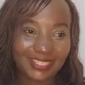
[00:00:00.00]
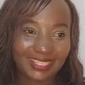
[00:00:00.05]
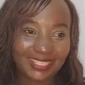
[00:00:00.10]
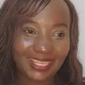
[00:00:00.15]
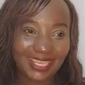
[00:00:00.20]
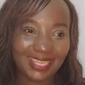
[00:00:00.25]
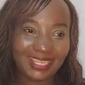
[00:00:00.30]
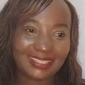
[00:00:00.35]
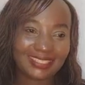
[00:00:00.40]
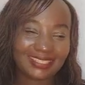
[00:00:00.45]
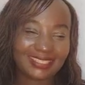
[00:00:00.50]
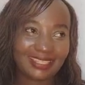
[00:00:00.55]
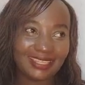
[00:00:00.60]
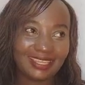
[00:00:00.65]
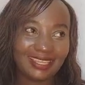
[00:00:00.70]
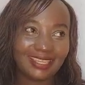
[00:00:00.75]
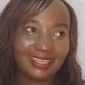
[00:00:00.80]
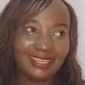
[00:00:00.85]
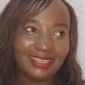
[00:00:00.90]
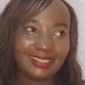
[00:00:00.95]
Yes.
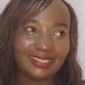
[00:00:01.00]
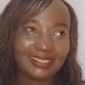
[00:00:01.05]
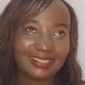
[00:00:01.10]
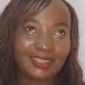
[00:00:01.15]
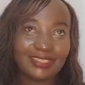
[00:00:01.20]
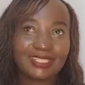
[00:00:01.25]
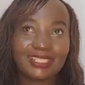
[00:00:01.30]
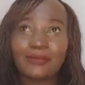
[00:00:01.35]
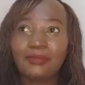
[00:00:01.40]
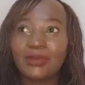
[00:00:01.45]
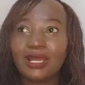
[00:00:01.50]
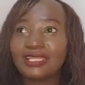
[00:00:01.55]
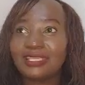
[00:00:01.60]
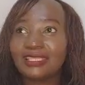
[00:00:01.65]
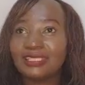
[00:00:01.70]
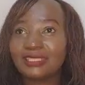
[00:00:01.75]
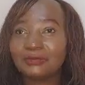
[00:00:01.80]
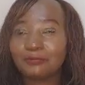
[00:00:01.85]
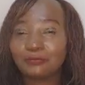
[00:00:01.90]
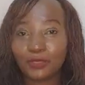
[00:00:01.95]
So someone
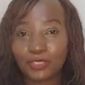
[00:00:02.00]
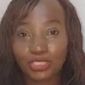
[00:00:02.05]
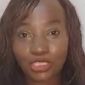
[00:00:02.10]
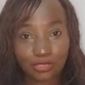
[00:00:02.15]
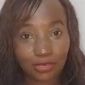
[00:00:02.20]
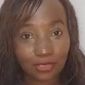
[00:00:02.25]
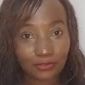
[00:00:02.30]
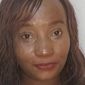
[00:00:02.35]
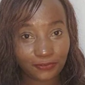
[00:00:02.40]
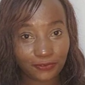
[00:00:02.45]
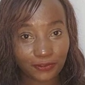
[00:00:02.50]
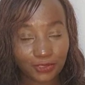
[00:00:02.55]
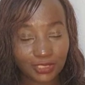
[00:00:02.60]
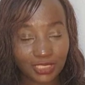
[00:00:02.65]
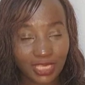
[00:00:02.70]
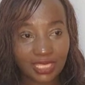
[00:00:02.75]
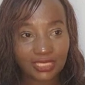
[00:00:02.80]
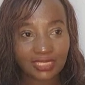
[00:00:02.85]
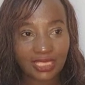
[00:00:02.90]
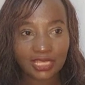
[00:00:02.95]
is putting on
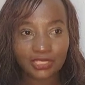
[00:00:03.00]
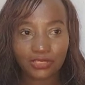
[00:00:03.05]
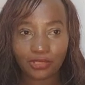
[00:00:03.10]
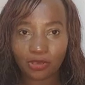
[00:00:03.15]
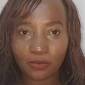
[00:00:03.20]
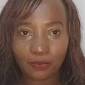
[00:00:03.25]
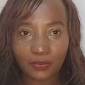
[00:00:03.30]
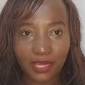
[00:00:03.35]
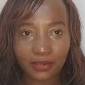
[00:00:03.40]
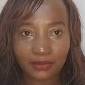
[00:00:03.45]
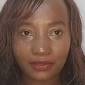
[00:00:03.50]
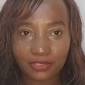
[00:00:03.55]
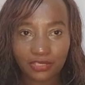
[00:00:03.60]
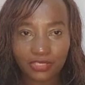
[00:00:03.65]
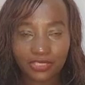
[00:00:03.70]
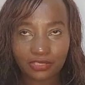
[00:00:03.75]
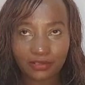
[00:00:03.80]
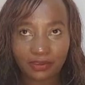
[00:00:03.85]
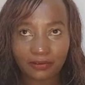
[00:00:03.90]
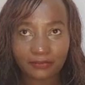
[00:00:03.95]
filters and you're comparing
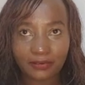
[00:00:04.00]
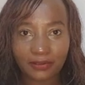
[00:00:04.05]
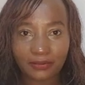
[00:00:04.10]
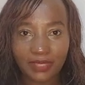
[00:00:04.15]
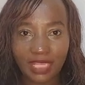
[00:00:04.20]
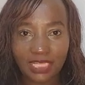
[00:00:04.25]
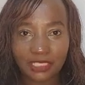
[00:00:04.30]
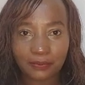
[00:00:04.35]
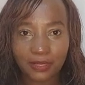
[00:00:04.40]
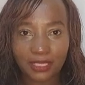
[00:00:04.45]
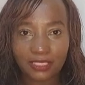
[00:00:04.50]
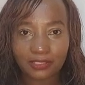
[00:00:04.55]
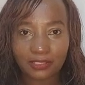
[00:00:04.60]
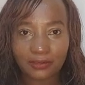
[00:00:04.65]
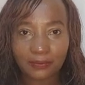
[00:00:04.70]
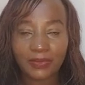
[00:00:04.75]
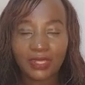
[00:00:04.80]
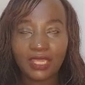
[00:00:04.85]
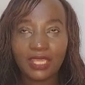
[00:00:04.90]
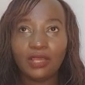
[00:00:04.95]
yourself with that person.
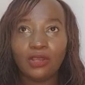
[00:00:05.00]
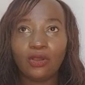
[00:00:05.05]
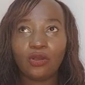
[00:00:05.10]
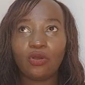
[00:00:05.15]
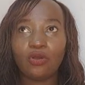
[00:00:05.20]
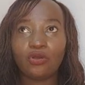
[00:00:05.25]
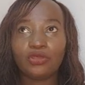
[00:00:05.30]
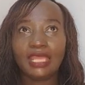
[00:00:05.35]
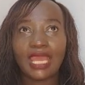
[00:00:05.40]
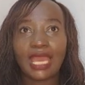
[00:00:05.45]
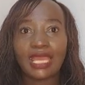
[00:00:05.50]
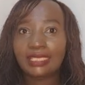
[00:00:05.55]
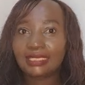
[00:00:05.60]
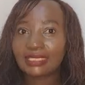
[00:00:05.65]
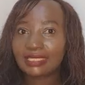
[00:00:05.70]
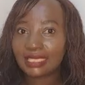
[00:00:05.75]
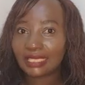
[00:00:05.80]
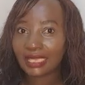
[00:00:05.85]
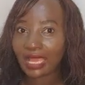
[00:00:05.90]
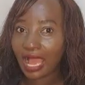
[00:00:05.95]
Oh, they are
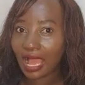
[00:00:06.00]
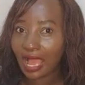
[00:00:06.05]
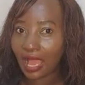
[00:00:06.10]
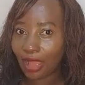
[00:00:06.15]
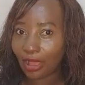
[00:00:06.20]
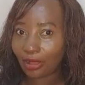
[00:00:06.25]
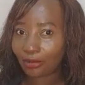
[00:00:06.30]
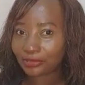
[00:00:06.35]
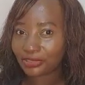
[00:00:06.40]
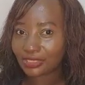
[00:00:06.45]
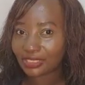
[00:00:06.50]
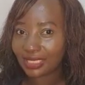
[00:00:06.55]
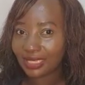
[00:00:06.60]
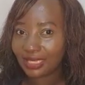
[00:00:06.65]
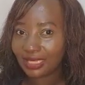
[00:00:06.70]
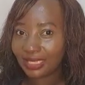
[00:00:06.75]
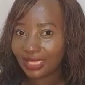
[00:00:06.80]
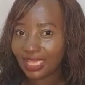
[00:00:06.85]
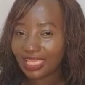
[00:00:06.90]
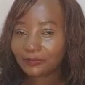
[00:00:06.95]
eating out.
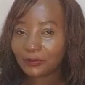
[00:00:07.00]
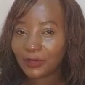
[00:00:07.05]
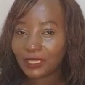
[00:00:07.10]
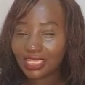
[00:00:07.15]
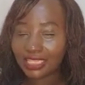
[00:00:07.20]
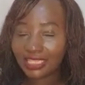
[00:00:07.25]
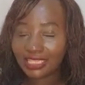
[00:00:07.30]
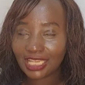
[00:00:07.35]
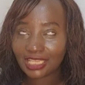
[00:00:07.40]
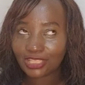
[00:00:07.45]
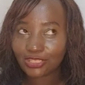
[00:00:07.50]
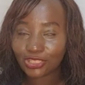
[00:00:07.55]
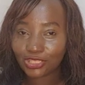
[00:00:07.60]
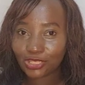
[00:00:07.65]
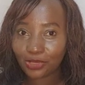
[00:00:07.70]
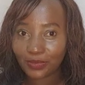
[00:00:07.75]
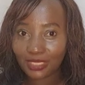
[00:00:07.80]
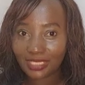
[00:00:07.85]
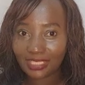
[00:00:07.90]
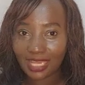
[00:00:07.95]
Especially the social
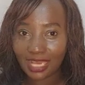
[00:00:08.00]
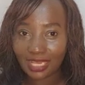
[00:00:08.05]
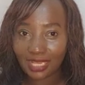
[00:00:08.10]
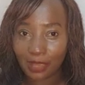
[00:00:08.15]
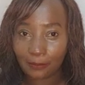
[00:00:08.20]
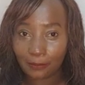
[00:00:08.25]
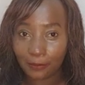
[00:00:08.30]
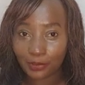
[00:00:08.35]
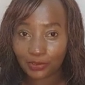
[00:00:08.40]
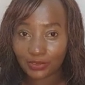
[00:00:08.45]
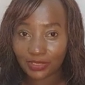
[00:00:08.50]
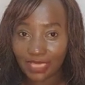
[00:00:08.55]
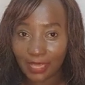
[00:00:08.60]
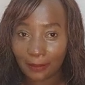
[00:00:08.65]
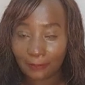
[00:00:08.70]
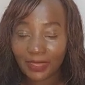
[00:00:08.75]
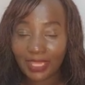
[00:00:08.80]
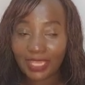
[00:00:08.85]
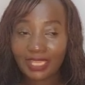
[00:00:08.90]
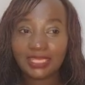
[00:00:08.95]
media couples.
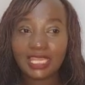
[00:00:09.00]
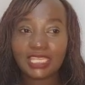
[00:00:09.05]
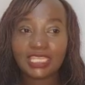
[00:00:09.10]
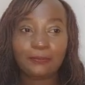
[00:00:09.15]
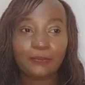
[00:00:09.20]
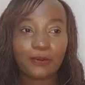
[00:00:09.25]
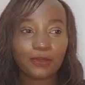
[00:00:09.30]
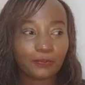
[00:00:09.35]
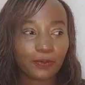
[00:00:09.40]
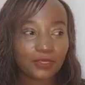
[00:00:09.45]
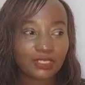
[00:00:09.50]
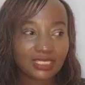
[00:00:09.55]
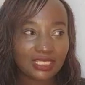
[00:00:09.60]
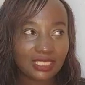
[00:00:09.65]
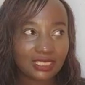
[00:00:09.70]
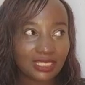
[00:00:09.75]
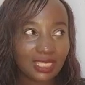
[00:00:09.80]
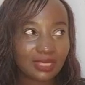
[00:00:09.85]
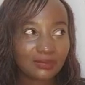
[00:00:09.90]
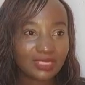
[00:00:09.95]
They keep on posting
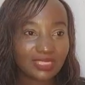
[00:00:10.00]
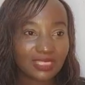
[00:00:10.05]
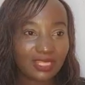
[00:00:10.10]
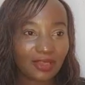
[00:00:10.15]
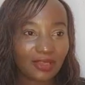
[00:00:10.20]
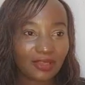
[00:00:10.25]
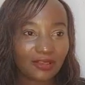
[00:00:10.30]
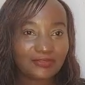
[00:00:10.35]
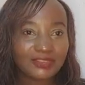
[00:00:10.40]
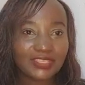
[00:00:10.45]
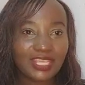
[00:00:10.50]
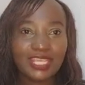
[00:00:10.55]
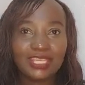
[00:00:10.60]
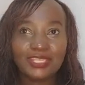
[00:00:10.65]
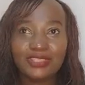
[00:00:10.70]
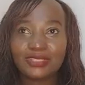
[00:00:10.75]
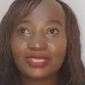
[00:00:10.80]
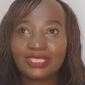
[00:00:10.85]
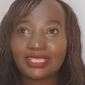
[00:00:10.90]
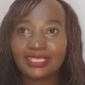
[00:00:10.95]
themselves.
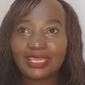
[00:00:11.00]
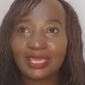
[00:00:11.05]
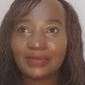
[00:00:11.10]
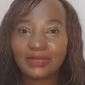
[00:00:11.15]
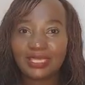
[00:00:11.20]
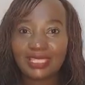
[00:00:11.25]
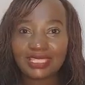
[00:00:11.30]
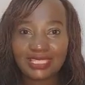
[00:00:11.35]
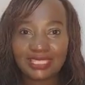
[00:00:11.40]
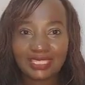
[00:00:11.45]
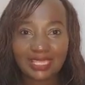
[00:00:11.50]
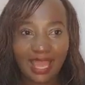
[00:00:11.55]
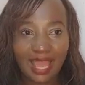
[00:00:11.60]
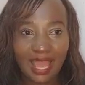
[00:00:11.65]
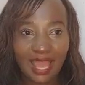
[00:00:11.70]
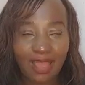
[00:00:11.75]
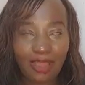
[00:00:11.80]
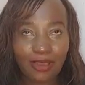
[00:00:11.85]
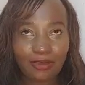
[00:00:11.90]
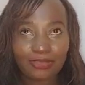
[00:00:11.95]
You see them eating
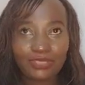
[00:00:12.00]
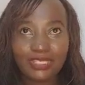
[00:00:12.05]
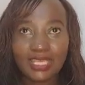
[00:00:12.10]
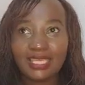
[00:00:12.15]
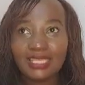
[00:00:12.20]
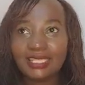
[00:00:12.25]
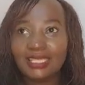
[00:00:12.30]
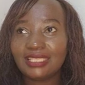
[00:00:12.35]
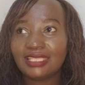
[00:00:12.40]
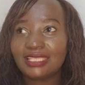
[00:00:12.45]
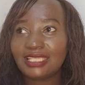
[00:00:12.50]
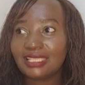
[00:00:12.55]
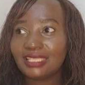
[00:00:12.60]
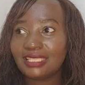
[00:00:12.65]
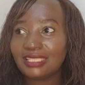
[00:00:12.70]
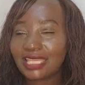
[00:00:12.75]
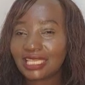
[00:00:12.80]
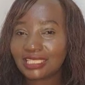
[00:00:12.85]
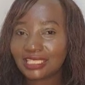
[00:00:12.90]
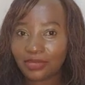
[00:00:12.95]
out, eating in
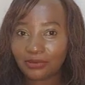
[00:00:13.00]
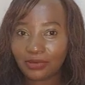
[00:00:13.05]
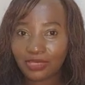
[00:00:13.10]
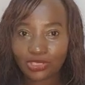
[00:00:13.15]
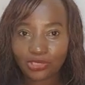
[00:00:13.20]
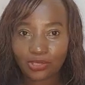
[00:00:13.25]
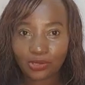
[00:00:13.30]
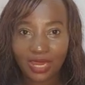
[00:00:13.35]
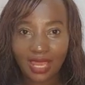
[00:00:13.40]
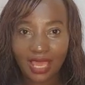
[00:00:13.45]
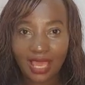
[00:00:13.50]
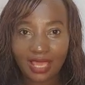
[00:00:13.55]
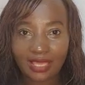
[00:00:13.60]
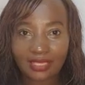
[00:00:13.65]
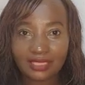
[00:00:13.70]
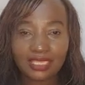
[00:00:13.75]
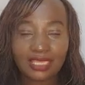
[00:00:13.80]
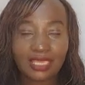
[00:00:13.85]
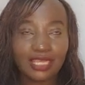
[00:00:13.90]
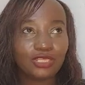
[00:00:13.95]
such a
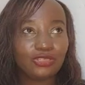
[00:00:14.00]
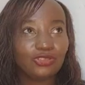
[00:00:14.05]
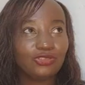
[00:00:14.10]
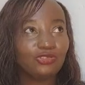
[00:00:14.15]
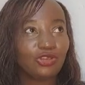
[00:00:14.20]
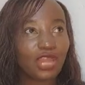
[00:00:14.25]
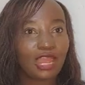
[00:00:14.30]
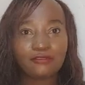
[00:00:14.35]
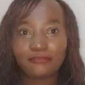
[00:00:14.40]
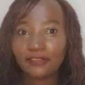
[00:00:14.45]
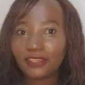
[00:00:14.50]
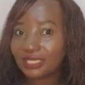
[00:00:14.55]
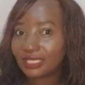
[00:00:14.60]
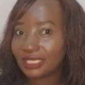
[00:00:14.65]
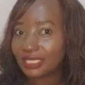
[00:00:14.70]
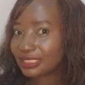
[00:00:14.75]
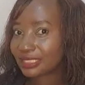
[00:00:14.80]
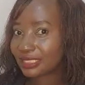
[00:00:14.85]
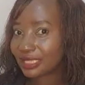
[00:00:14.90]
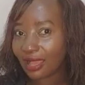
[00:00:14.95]
restaurant, driving
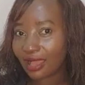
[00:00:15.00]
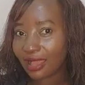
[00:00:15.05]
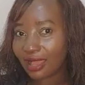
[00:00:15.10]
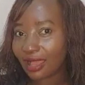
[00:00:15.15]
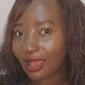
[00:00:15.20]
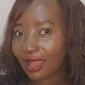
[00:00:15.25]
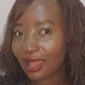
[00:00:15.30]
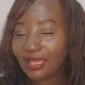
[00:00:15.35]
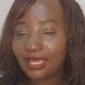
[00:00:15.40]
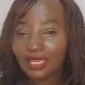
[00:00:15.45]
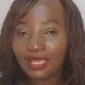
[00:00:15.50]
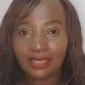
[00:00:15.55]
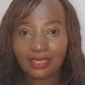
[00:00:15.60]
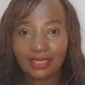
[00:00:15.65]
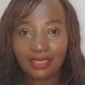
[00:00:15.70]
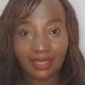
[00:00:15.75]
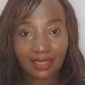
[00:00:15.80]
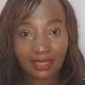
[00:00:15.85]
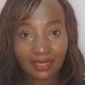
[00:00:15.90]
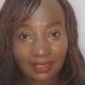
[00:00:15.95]
this car.
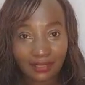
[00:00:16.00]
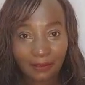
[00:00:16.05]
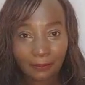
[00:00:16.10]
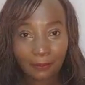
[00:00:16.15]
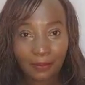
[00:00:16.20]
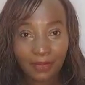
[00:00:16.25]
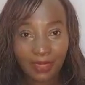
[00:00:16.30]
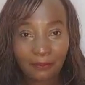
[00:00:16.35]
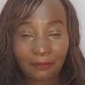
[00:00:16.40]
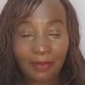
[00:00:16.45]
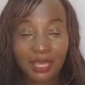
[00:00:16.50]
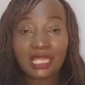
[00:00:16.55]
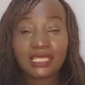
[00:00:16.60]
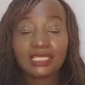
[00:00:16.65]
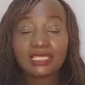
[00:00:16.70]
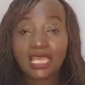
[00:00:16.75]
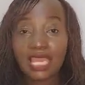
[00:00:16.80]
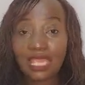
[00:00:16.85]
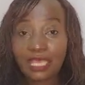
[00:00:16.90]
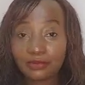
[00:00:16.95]
Yeah? But at
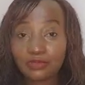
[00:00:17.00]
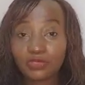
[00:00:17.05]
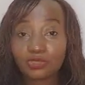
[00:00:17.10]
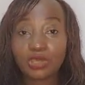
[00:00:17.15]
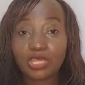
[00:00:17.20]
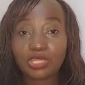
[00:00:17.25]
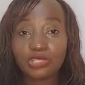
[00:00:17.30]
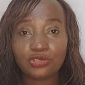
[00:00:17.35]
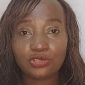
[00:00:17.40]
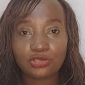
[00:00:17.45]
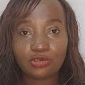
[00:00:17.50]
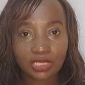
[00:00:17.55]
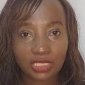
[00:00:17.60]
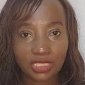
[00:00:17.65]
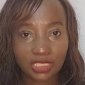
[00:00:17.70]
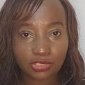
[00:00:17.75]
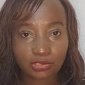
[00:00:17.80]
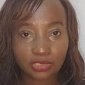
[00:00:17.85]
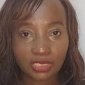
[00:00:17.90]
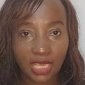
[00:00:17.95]
times when you look
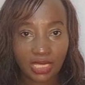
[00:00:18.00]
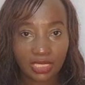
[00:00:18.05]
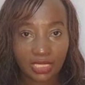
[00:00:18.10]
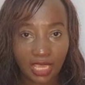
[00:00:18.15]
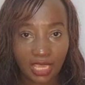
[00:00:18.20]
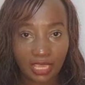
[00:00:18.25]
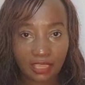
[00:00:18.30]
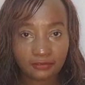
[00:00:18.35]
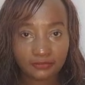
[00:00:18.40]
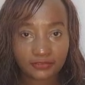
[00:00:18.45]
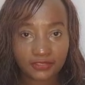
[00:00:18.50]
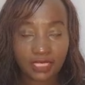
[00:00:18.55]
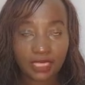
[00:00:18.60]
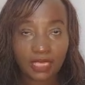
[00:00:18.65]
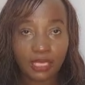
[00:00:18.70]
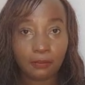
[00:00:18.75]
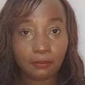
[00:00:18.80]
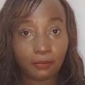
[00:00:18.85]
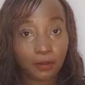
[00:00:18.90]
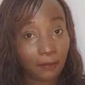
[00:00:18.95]
into their lives,
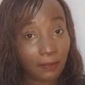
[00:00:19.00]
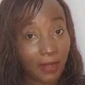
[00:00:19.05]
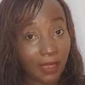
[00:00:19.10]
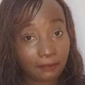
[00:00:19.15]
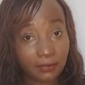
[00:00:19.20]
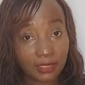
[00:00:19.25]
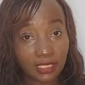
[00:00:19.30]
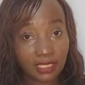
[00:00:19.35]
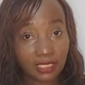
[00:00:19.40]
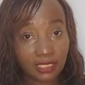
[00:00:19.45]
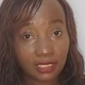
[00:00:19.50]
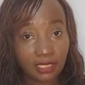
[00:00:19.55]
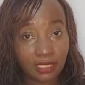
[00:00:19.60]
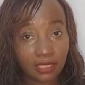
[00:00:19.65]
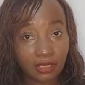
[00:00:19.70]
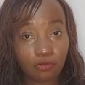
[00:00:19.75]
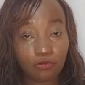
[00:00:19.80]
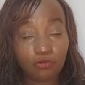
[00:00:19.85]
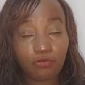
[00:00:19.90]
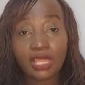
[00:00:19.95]
probably
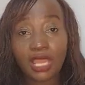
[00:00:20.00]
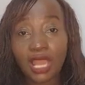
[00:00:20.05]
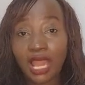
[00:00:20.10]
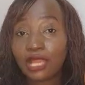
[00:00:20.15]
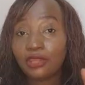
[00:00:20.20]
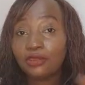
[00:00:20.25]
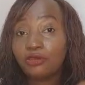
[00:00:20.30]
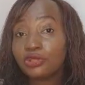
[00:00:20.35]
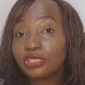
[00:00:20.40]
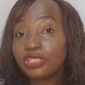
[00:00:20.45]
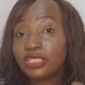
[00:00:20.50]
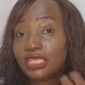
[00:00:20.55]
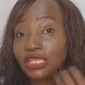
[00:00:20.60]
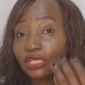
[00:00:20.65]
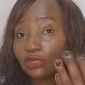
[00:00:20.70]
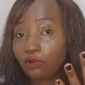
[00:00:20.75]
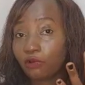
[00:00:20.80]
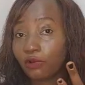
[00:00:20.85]
we are not equal.